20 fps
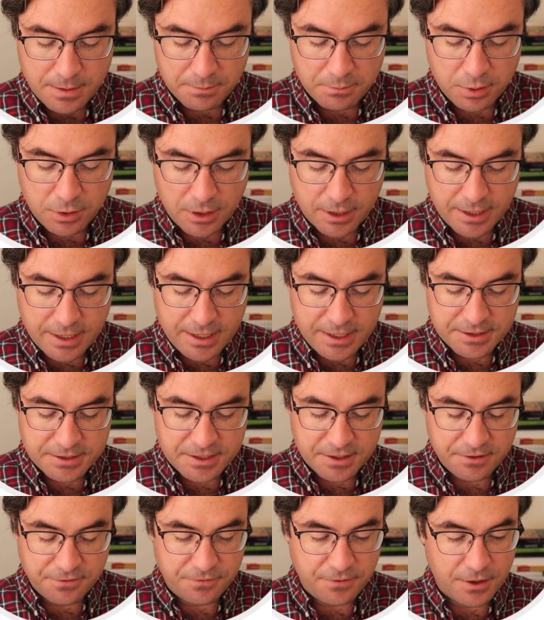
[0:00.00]
plug it
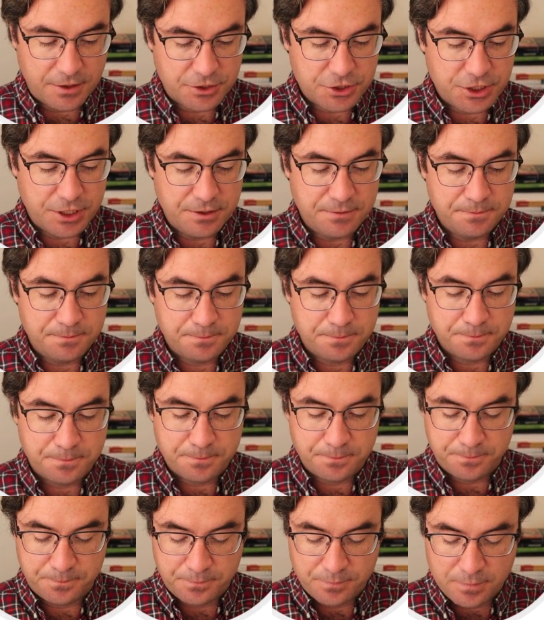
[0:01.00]
into the function,
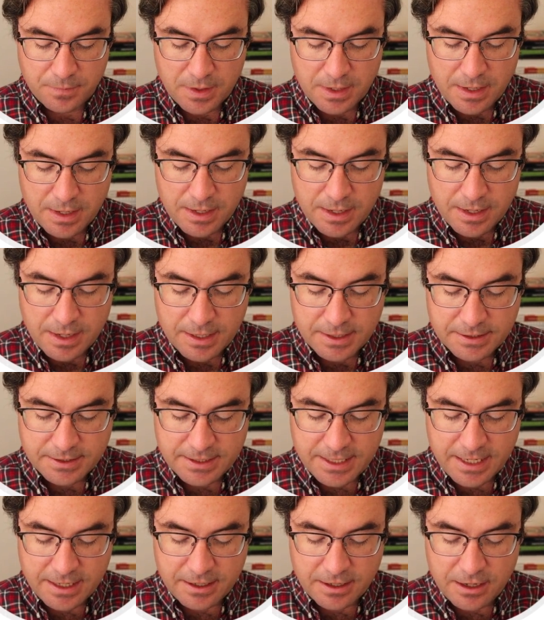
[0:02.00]

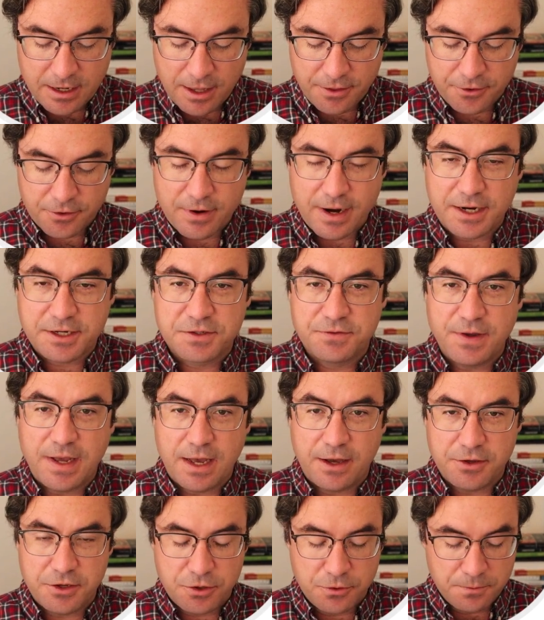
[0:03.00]
take another x
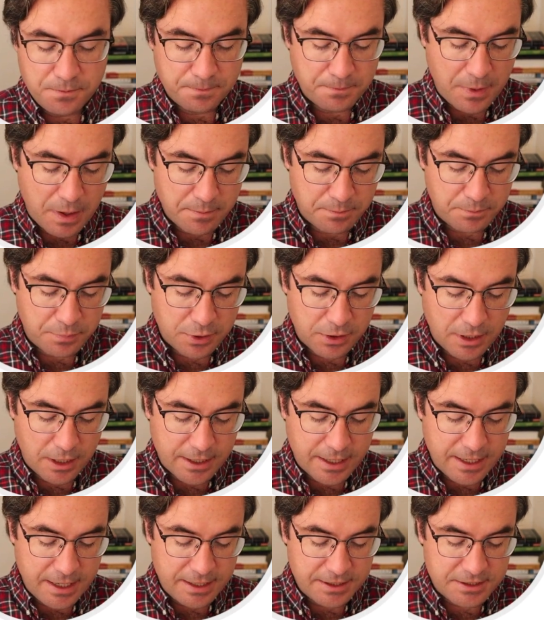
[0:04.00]
value,
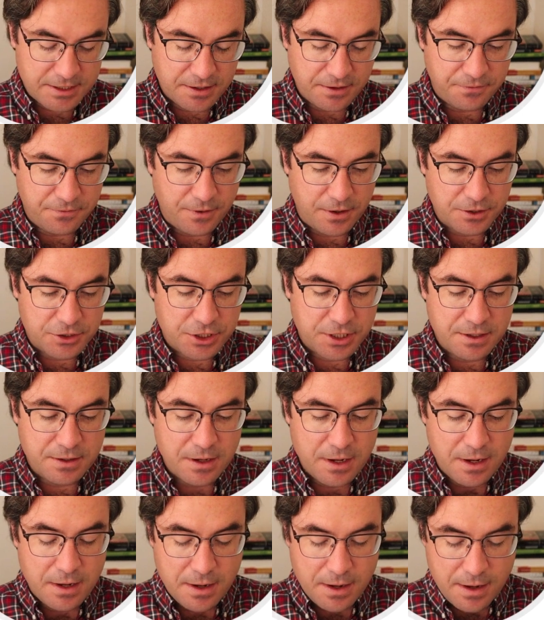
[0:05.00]
plug it into the function,
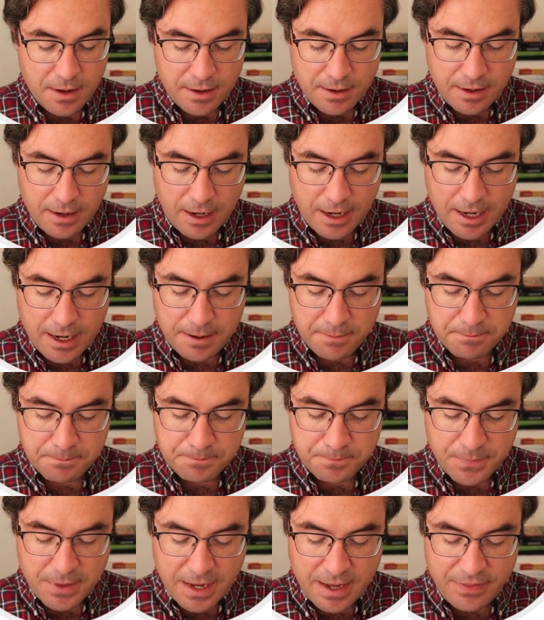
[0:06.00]

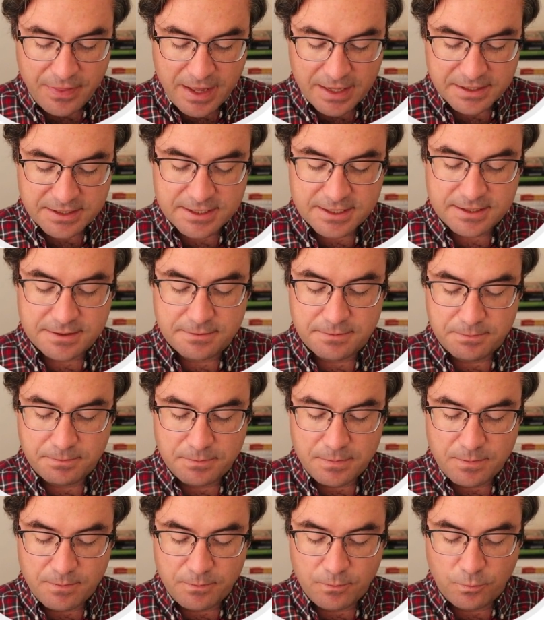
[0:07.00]
and
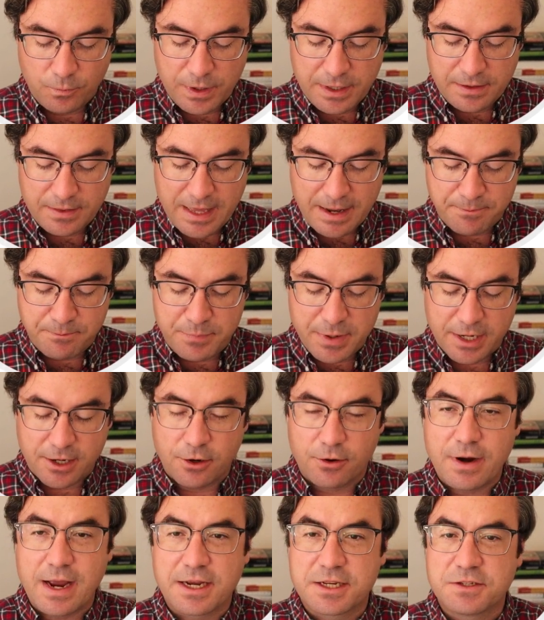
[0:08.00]
that
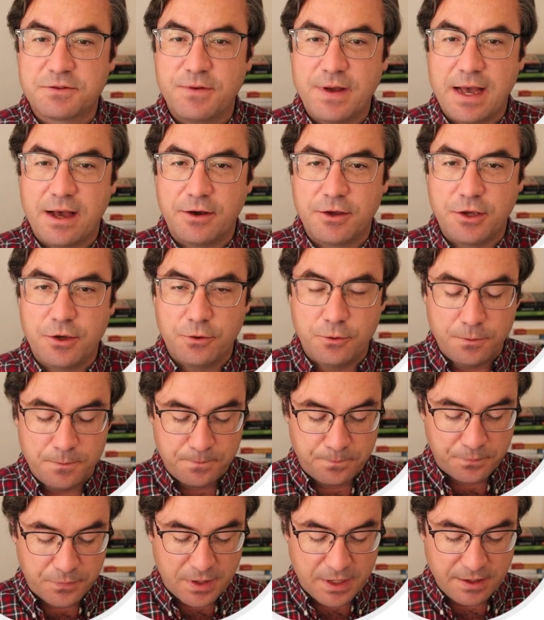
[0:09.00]
bigger x value
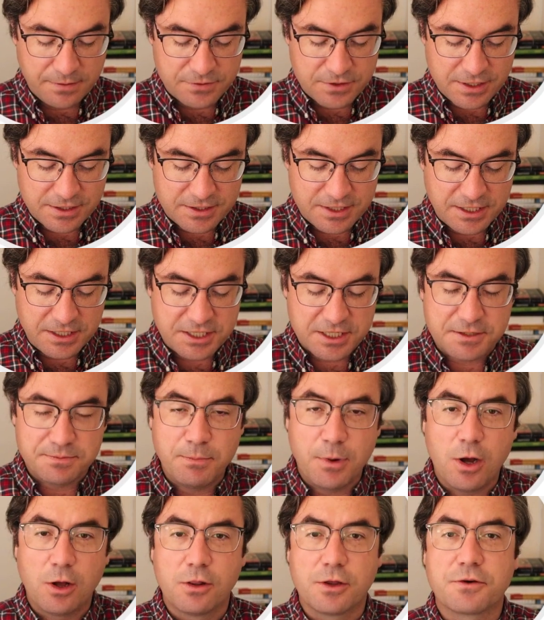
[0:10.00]
gives us a
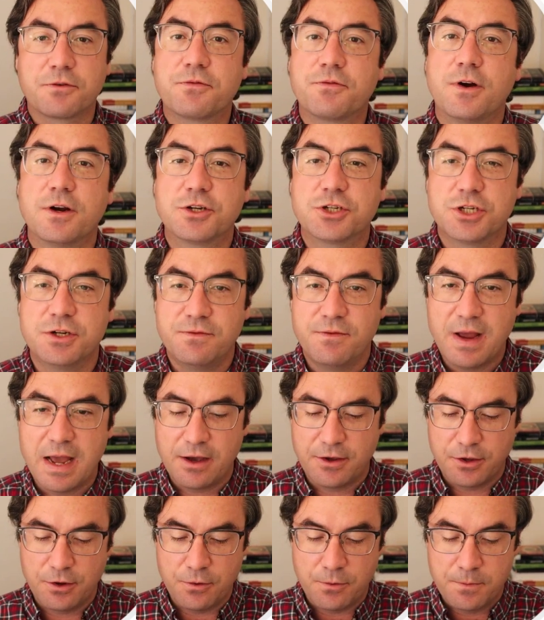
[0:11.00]
smaller function
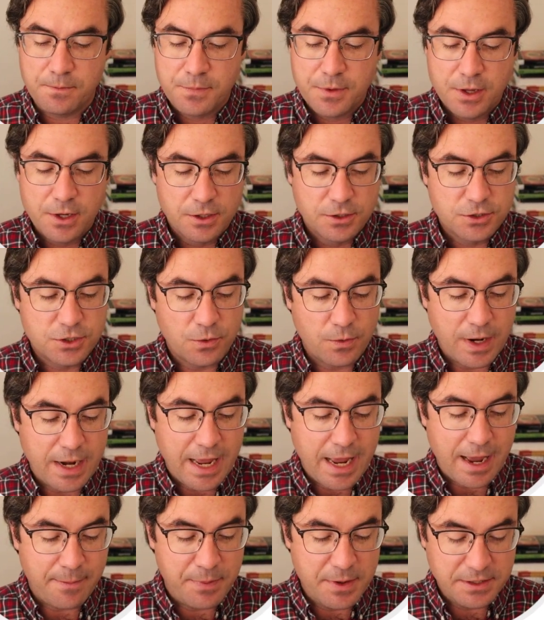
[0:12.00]
value. So what
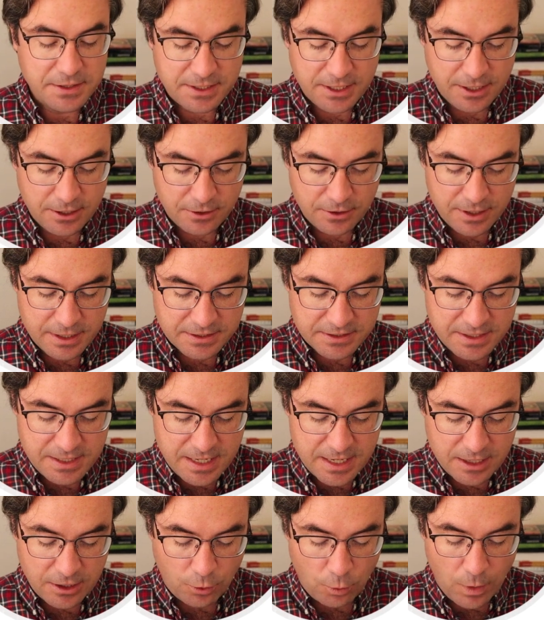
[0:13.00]
happens here is
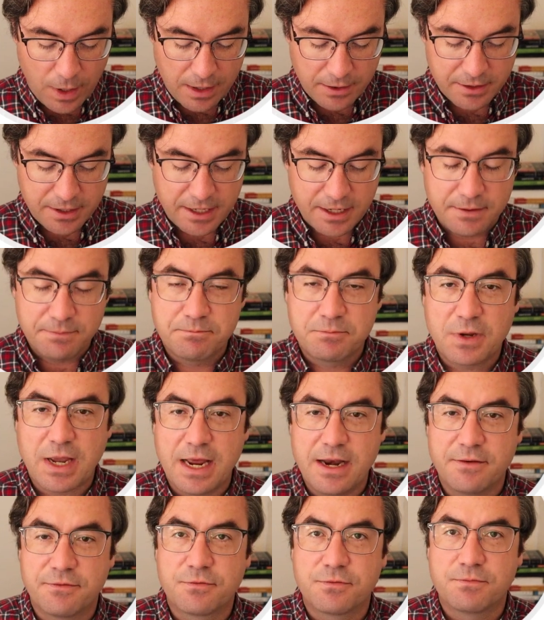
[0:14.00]
the inequality
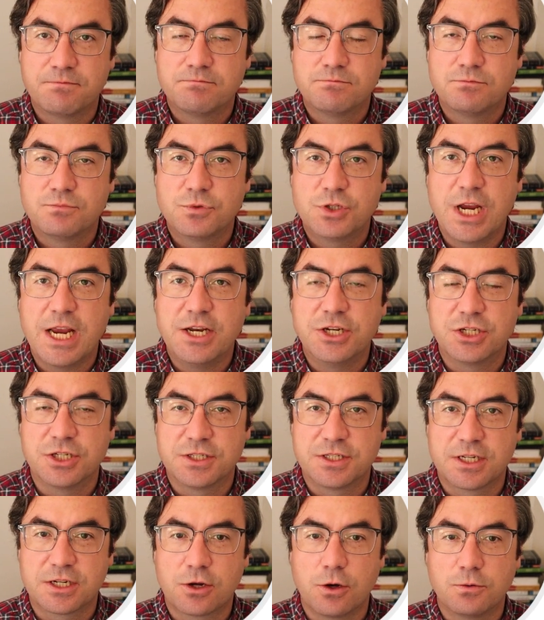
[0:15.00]
kind of
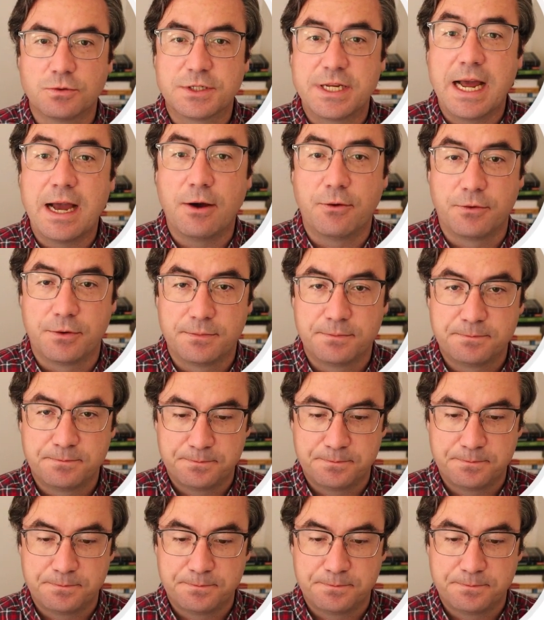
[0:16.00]
changes, it goes down.